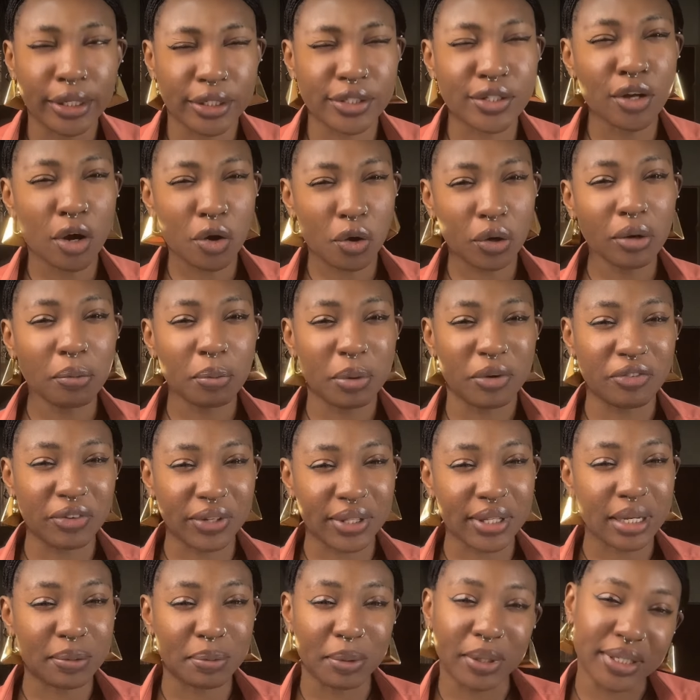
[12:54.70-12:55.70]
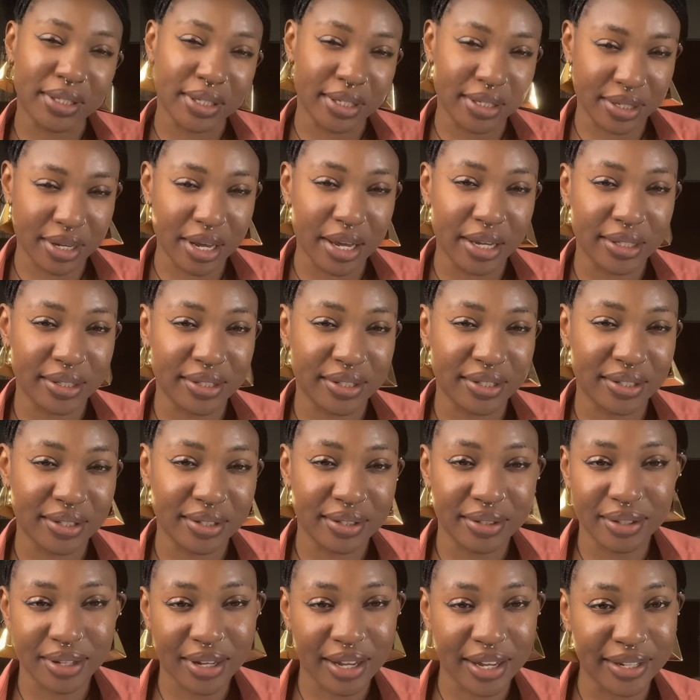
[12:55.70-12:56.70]
it's not going to be fitted, but it's a skirt,
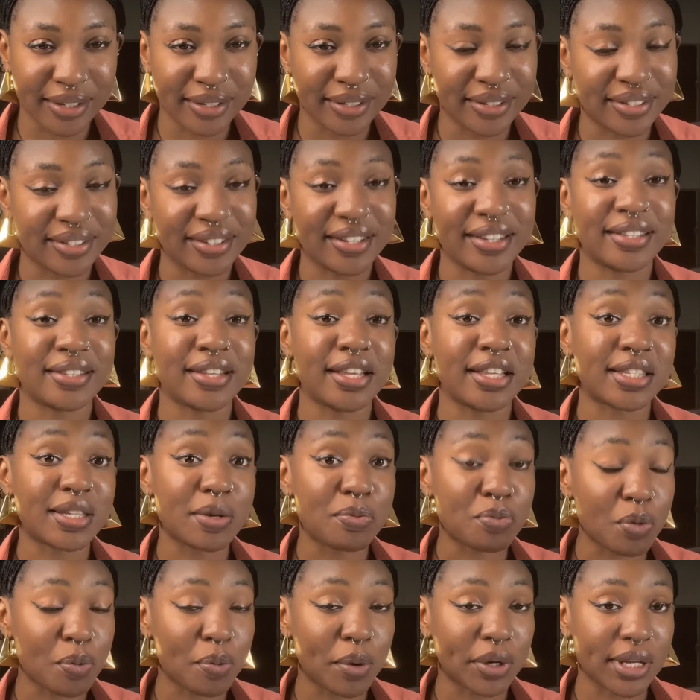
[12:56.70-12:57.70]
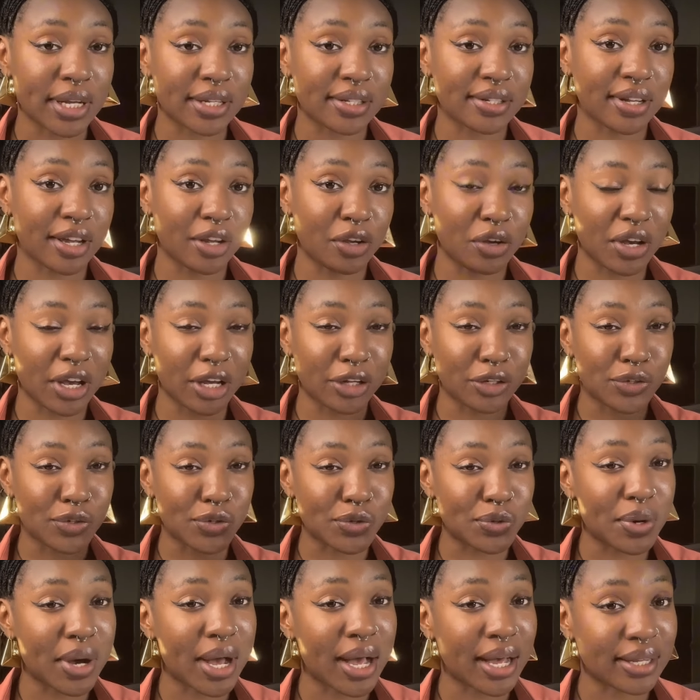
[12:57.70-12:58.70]
and it's a simple project that you
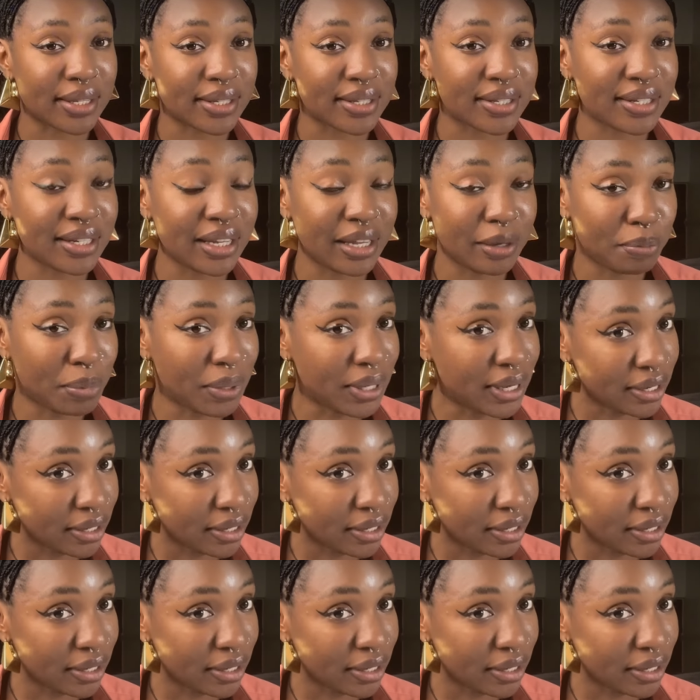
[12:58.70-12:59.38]
can do as a